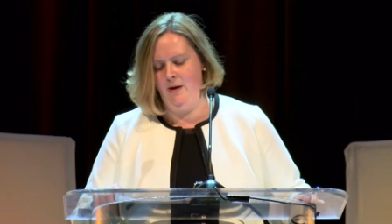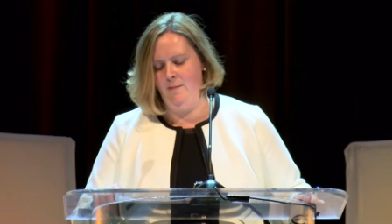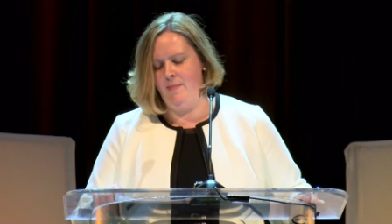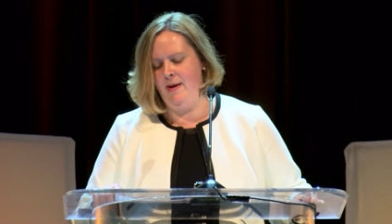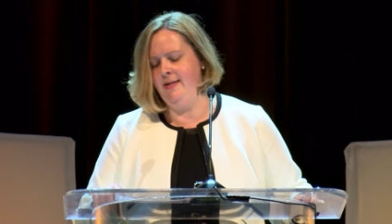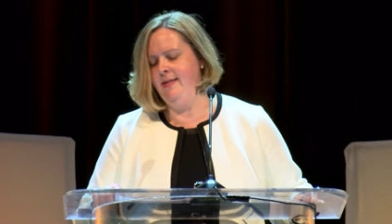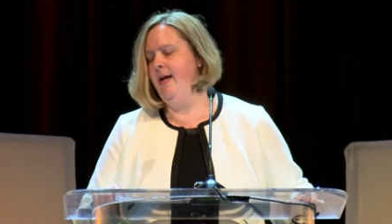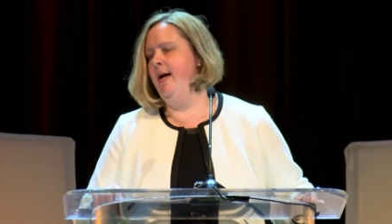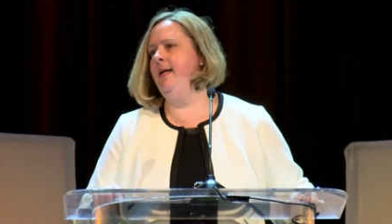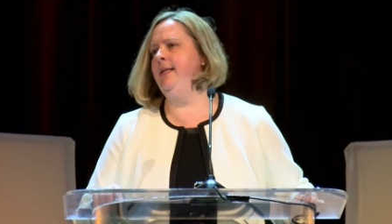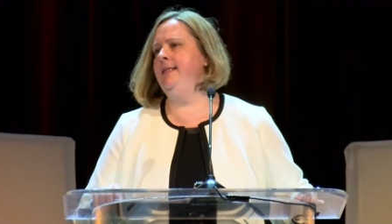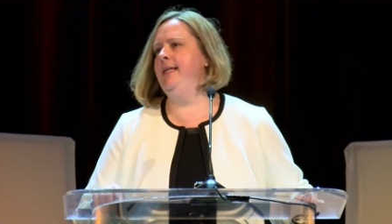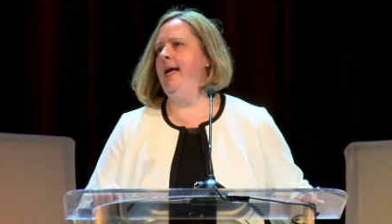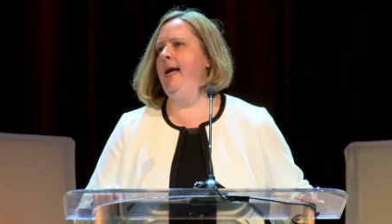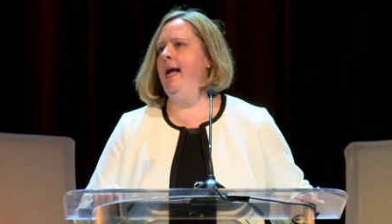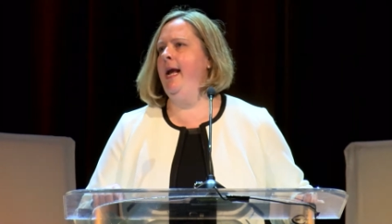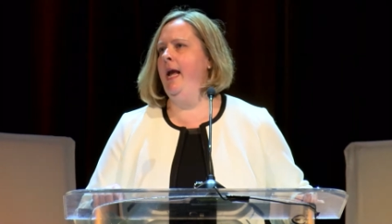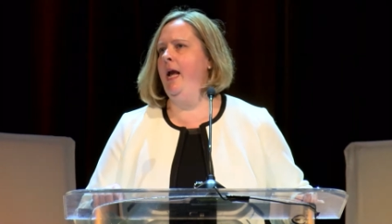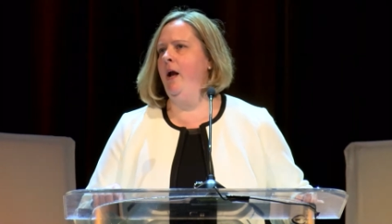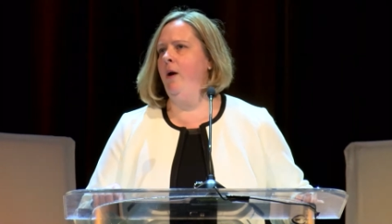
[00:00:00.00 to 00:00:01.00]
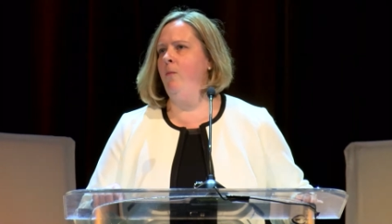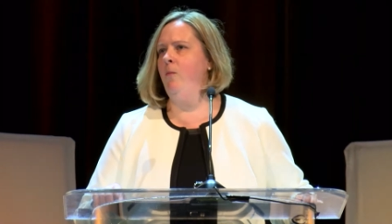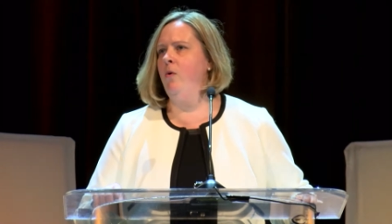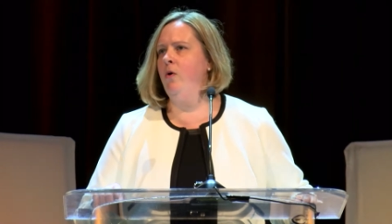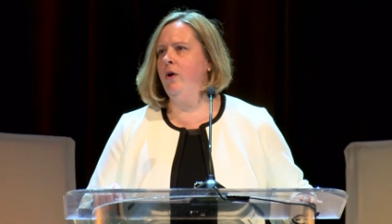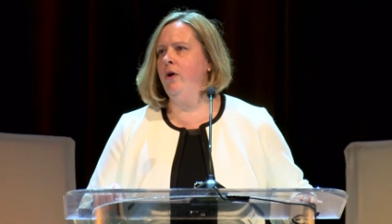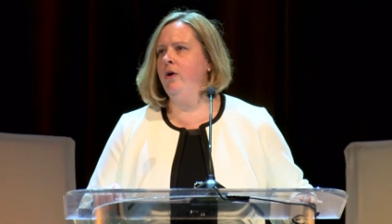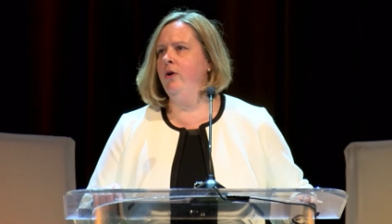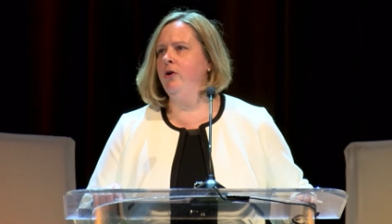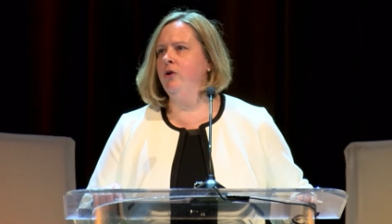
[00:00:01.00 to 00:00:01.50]
by not taking
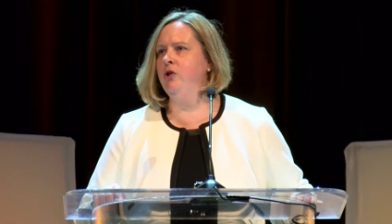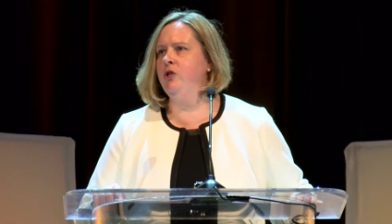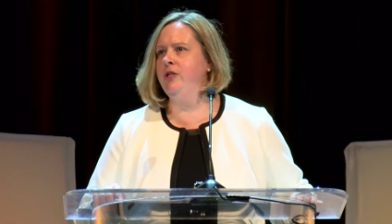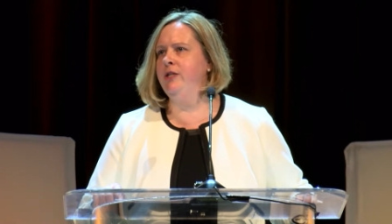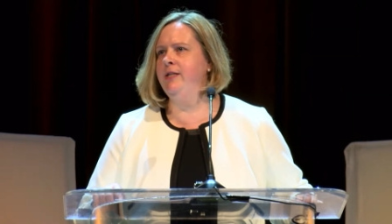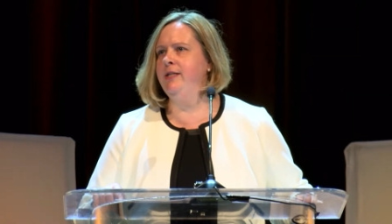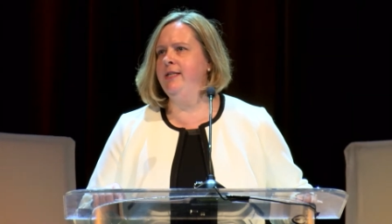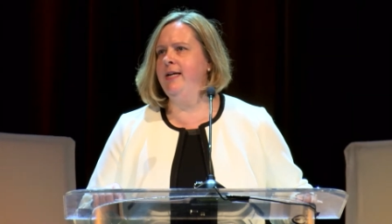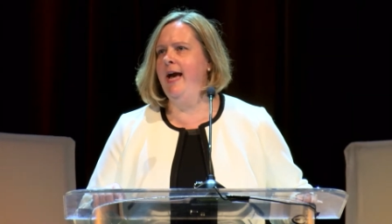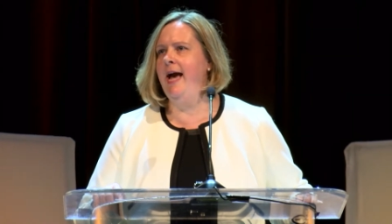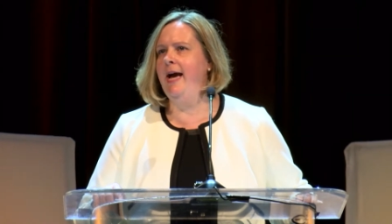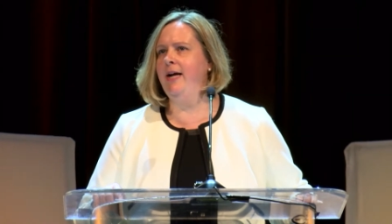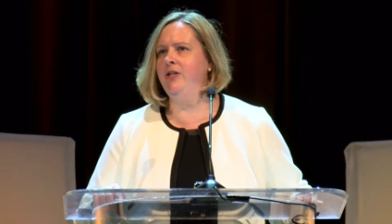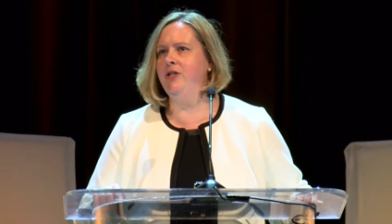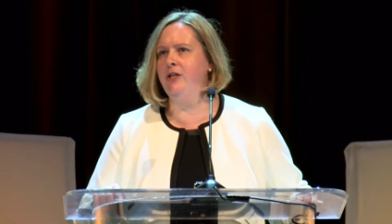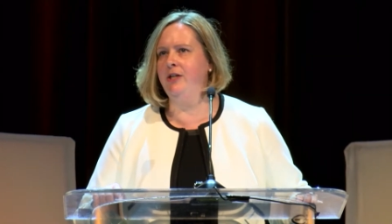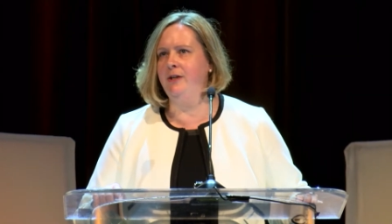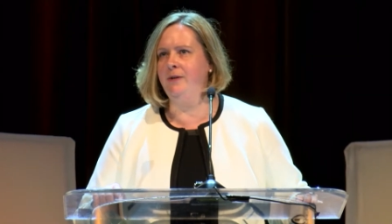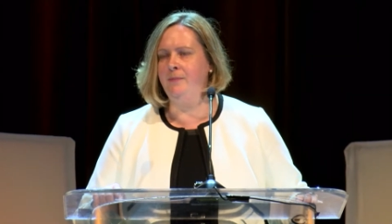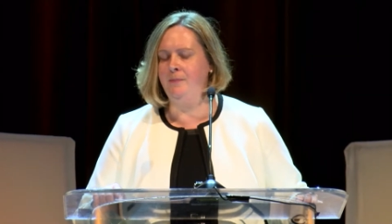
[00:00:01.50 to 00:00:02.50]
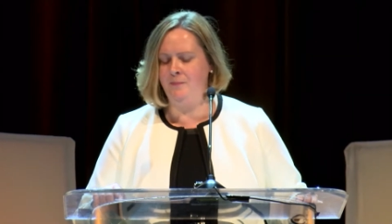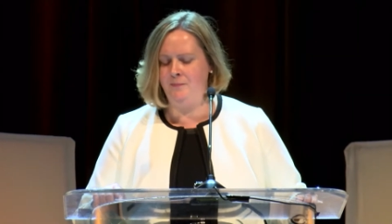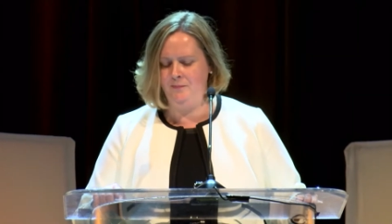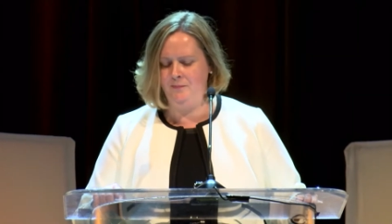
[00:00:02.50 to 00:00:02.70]
more urgent action.